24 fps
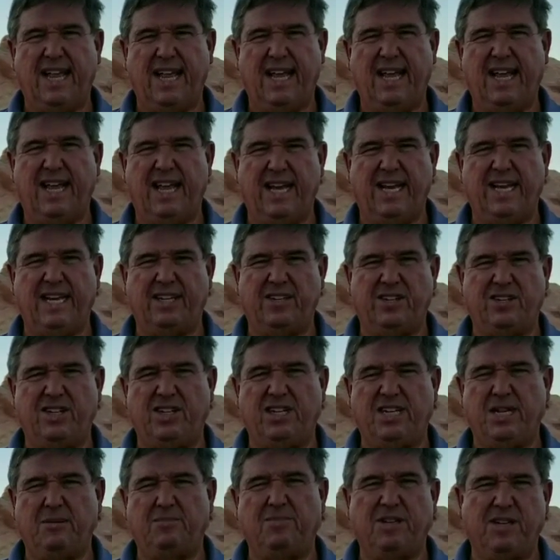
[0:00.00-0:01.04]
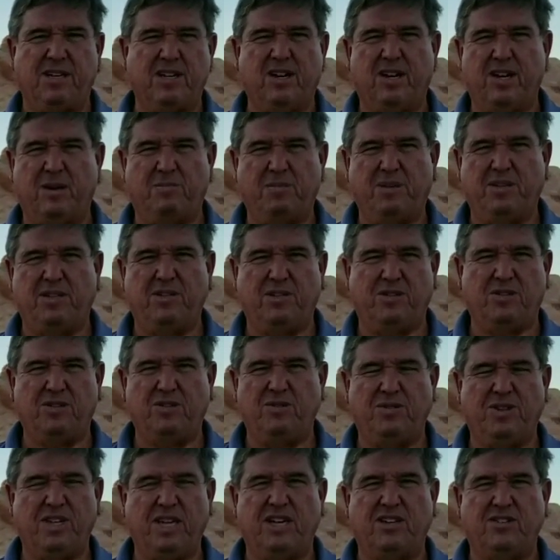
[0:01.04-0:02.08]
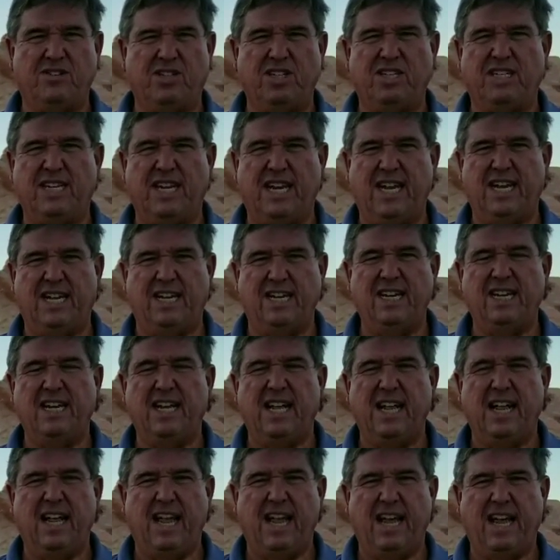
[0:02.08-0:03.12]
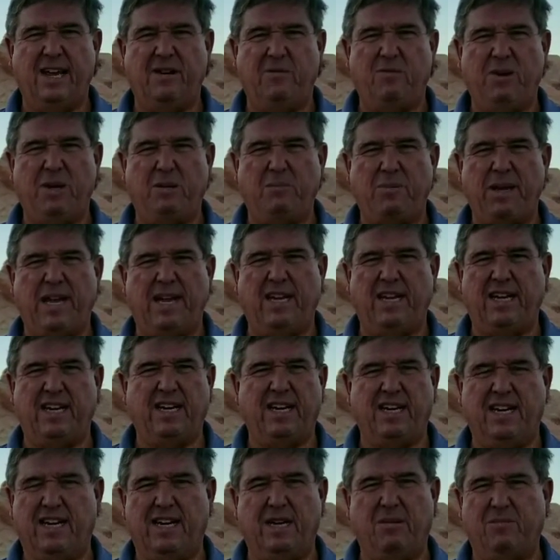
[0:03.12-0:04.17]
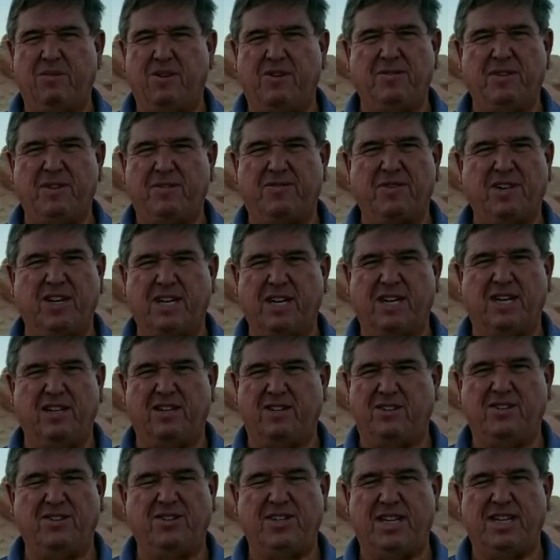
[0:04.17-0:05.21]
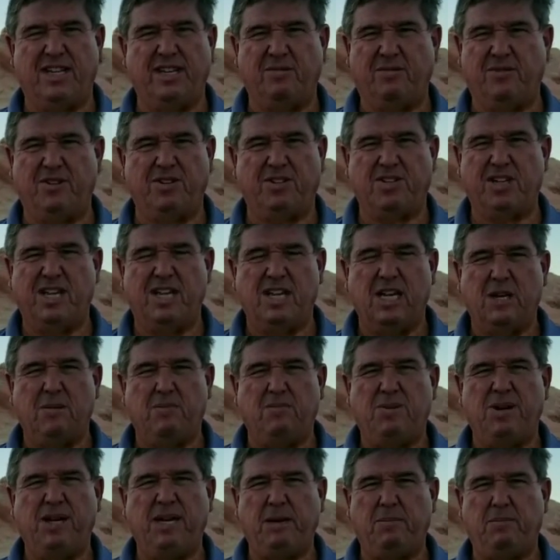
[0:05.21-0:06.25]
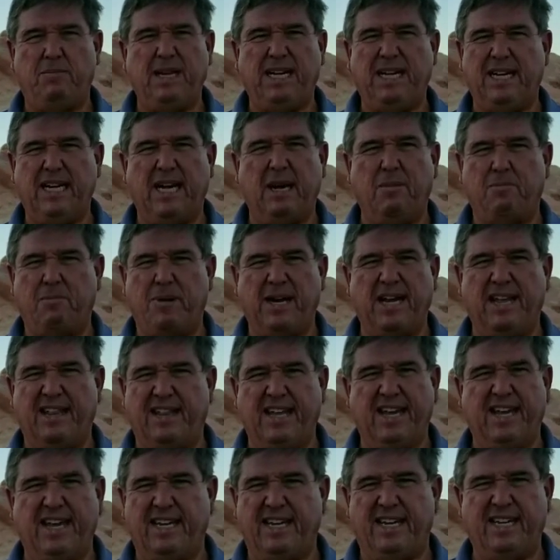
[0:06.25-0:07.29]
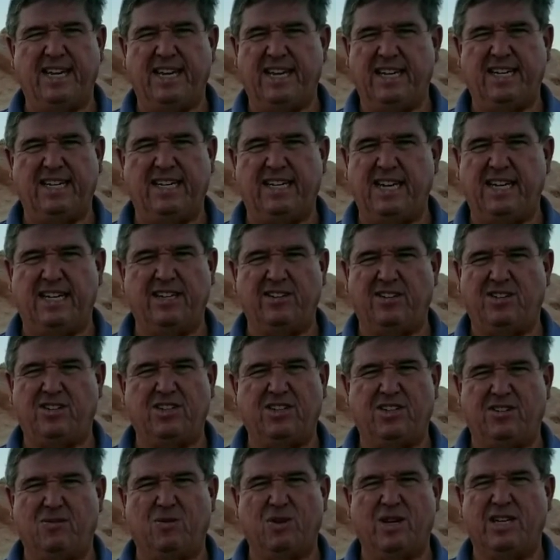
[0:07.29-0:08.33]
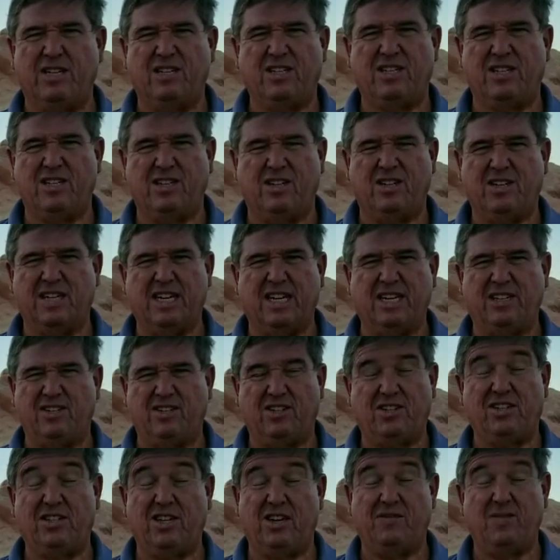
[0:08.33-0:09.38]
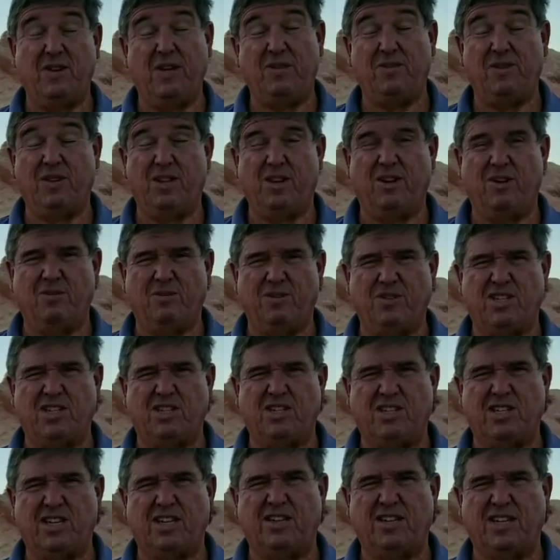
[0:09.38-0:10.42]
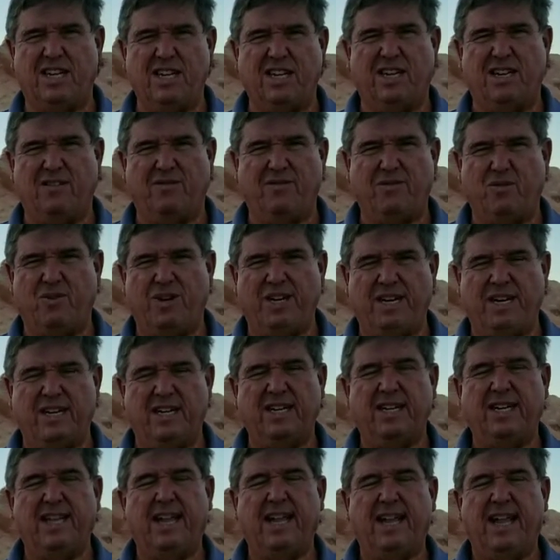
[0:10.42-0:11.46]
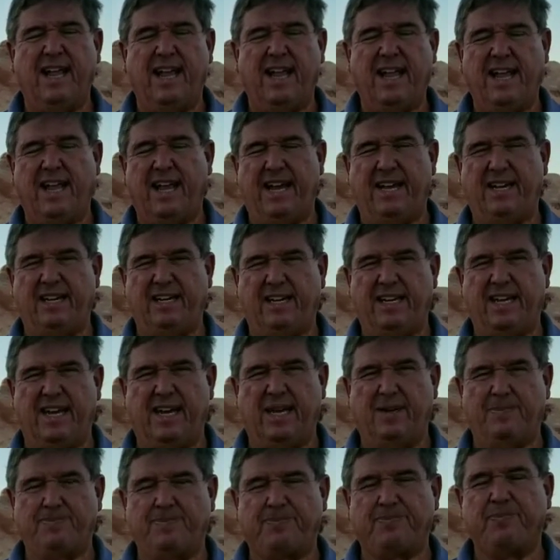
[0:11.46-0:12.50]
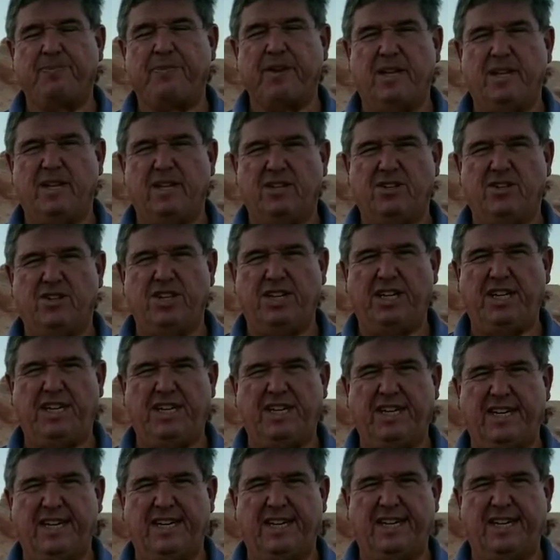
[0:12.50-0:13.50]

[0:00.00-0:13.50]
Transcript: and she kept the car up until 2010, had repainted it a number of different colors, and it was pretty beat up by that. It had dents and rust and all kinds of stuff, even though it was in Southern California. And she